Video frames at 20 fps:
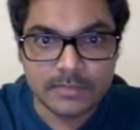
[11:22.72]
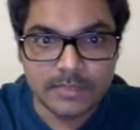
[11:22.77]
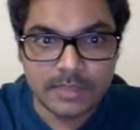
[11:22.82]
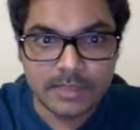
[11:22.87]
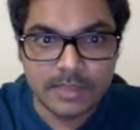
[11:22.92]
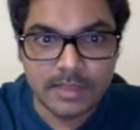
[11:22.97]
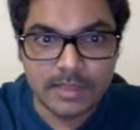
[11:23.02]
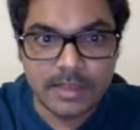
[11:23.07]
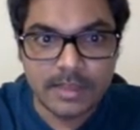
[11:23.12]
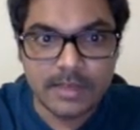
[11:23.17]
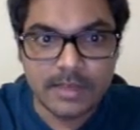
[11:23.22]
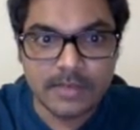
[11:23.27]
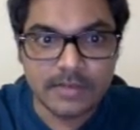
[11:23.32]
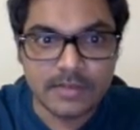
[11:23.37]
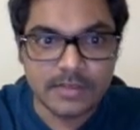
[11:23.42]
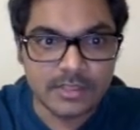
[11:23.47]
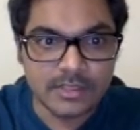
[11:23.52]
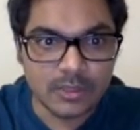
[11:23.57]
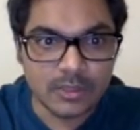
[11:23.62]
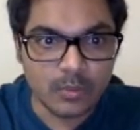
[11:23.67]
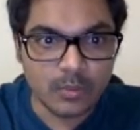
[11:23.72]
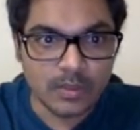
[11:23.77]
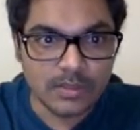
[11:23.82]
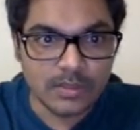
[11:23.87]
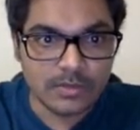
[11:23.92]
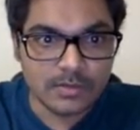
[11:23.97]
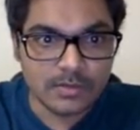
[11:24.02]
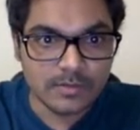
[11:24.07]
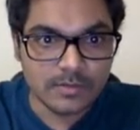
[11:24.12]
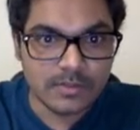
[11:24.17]
increasing
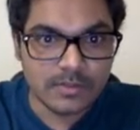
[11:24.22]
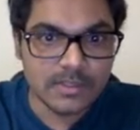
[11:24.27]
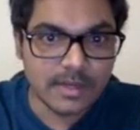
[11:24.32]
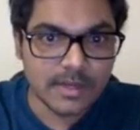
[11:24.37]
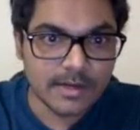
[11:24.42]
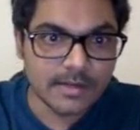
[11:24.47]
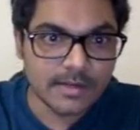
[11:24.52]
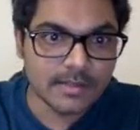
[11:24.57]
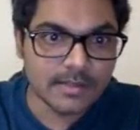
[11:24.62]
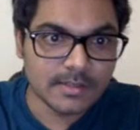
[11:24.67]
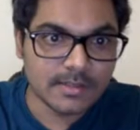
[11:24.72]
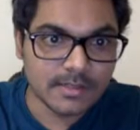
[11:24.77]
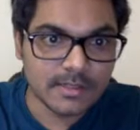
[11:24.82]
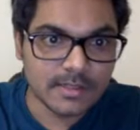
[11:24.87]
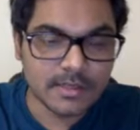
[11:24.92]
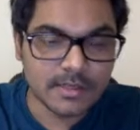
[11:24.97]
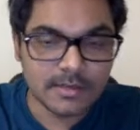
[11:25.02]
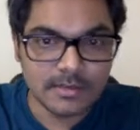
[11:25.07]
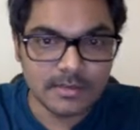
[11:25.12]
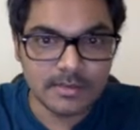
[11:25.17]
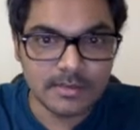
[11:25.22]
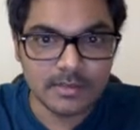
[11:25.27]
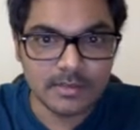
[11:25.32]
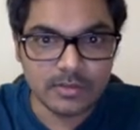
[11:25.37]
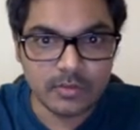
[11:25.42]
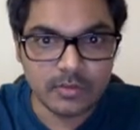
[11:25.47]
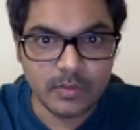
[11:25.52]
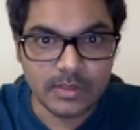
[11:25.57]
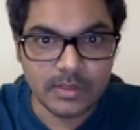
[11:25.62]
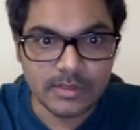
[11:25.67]
sequence. Which side is an increasing
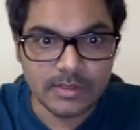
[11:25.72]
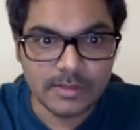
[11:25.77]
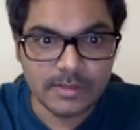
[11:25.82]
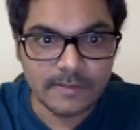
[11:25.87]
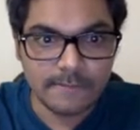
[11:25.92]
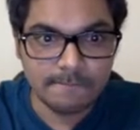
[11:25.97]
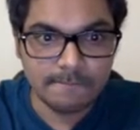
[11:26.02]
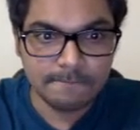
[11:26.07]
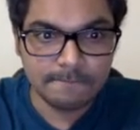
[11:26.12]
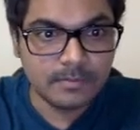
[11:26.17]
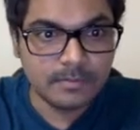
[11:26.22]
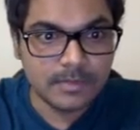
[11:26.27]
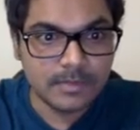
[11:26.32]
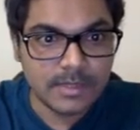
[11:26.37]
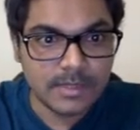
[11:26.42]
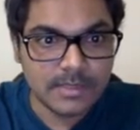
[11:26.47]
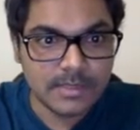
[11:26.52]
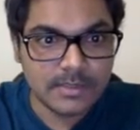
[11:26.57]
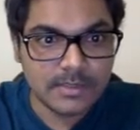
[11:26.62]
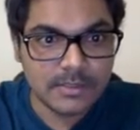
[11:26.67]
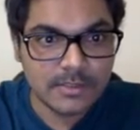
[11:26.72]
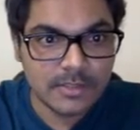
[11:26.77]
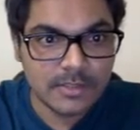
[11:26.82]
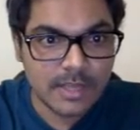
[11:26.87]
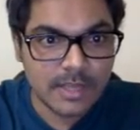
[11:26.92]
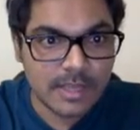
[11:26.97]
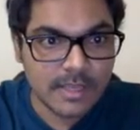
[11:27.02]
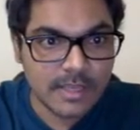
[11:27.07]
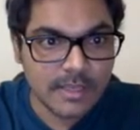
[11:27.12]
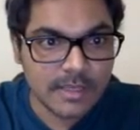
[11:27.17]
sequence? Let's
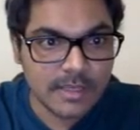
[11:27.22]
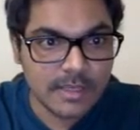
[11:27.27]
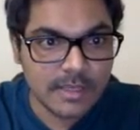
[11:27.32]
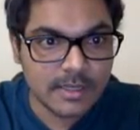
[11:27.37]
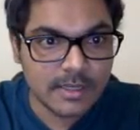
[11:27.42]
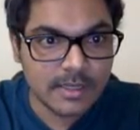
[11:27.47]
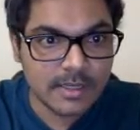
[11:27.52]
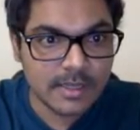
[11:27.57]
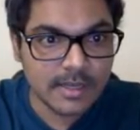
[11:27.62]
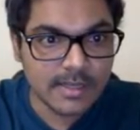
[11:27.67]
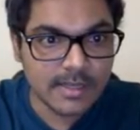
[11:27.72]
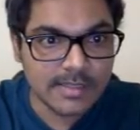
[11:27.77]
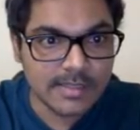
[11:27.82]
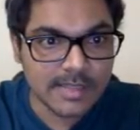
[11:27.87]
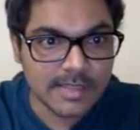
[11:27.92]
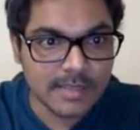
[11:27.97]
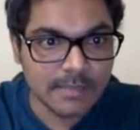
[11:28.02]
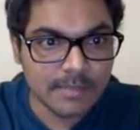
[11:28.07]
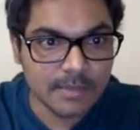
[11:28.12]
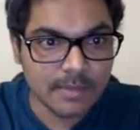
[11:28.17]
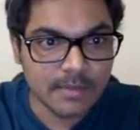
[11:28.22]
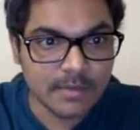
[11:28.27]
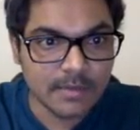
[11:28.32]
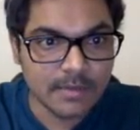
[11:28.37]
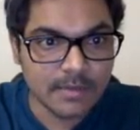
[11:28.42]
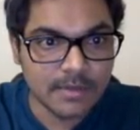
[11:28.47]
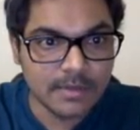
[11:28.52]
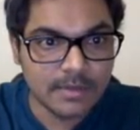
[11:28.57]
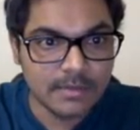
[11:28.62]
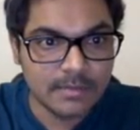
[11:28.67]
take an example
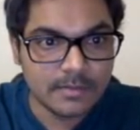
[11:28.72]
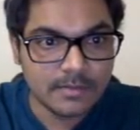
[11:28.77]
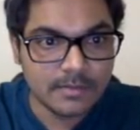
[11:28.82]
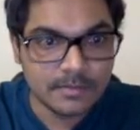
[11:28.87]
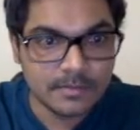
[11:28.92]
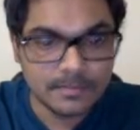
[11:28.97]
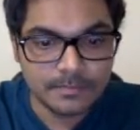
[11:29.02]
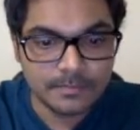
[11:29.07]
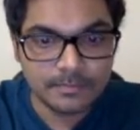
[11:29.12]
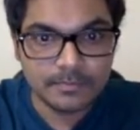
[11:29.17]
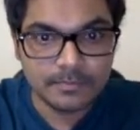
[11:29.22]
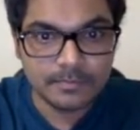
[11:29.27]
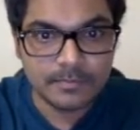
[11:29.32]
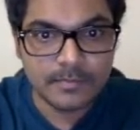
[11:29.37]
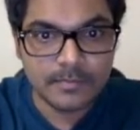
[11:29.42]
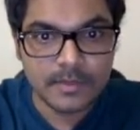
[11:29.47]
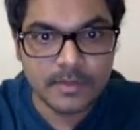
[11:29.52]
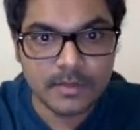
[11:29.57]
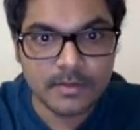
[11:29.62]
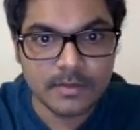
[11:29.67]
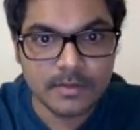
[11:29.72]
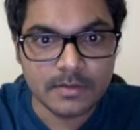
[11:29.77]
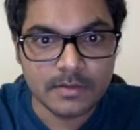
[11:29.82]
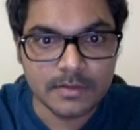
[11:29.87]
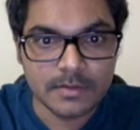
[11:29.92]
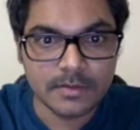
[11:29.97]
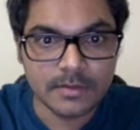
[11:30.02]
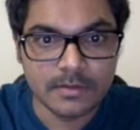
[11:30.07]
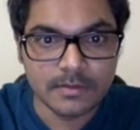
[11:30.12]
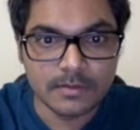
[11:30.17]
here.
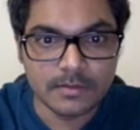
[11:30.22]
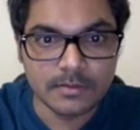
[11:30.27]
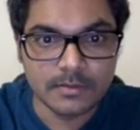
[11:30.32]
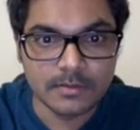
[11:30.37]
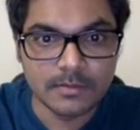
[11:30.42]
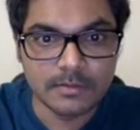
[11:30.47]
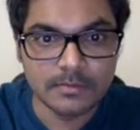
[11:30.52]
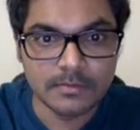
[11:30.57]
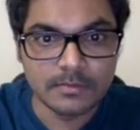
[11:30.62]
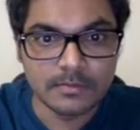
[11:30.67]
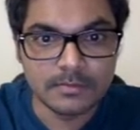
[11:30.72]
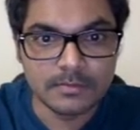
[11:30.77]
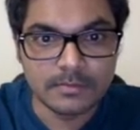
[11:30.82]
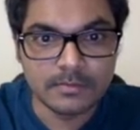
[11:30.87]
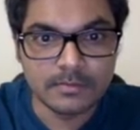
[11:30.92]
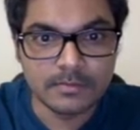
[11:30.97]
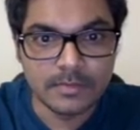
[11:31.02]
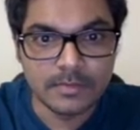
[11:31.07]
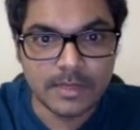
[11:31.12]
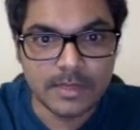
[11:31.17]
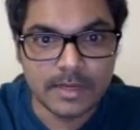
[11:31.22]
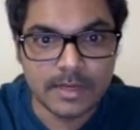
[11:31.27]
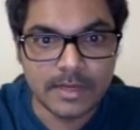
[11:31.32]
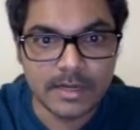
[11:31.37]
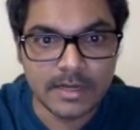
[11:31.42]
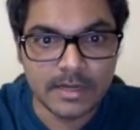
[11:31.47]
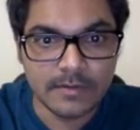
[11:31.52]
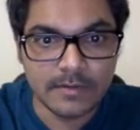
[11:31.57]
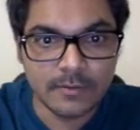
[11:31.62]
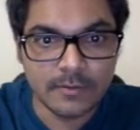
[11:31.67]
So,
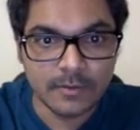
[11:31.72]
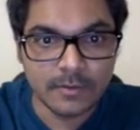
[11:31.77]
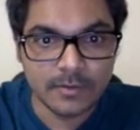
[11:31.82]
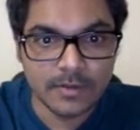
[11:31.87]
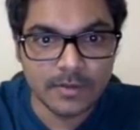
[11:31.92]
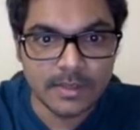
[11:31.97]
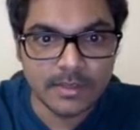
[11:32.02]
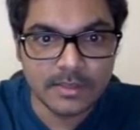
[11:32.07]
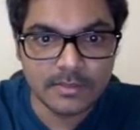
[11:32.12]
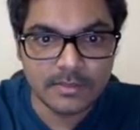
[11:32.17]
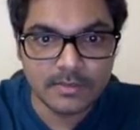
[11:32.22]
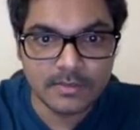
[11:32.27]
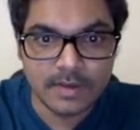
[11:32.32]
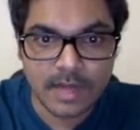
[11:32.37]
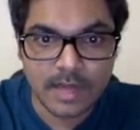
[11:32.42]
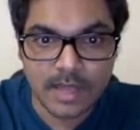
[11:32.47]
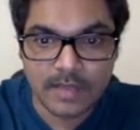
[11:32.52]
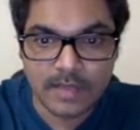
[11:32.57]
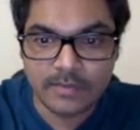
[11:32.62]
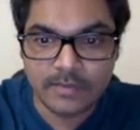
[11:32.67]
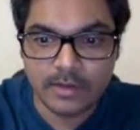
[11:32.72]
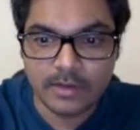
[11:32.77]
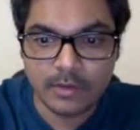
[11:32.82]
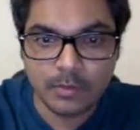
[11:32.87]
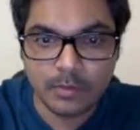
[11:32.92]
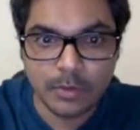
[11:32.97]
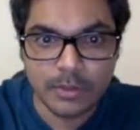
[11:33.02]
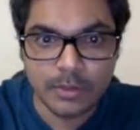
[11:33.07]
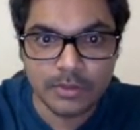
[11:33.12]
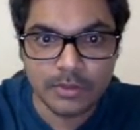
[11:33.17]
and for this, we'll have a low
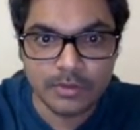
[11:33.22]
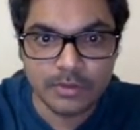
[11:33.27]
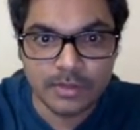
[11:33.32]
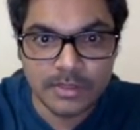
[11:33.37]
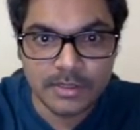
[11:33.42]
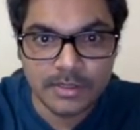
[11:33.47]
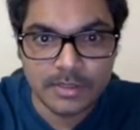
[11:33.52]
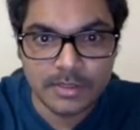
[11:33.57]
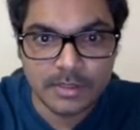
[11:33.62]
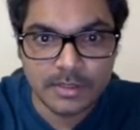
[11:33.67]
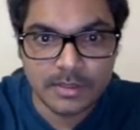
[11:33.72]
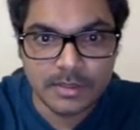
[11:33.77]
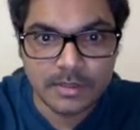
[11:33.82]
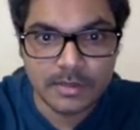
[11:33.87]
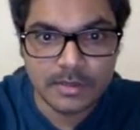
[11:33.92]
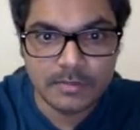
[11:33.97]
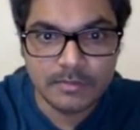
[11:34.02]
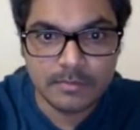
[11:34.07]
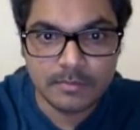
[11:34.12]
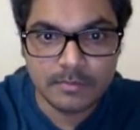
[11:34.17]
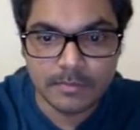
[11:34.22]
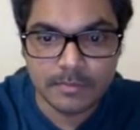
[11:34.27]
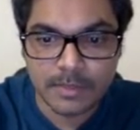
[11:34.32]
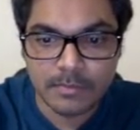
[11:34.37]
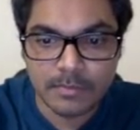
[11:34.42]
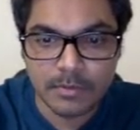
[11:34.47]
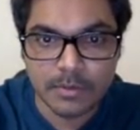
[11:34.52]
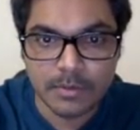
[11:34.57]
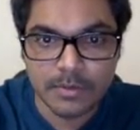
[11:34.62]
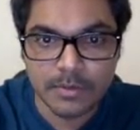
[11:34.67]
pointer here, mid
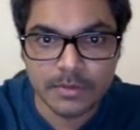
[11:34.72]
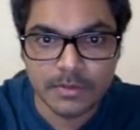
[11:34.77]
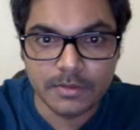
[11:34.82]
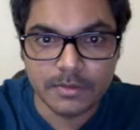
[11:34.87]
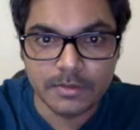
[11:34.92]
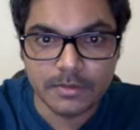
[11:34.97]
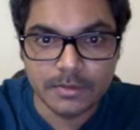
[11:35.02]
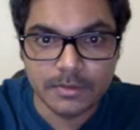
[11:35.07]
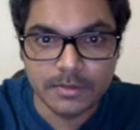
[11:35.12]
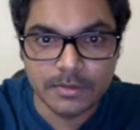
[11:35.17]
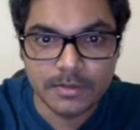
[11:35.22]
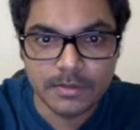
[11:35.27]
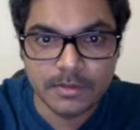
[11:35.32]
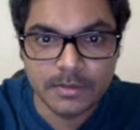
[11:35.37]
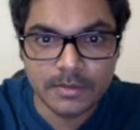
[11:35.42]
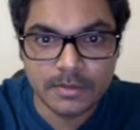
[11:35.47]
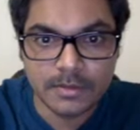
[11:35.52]
pointer here,